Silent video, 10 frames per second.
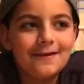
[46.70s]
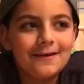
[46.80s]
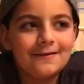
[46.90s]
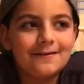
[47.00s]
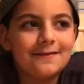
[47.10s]

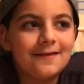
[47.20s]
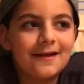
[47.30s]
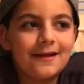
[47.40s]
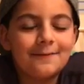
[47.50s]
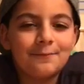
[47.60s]
It,
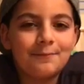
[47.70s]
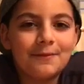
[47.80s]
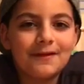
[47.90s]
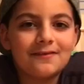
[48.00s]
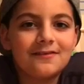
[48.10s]
can I
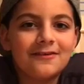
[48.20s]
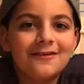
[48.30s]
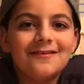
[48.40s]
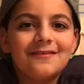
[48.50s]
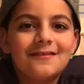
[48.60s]
pick a
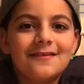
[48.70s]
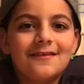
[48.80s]
series?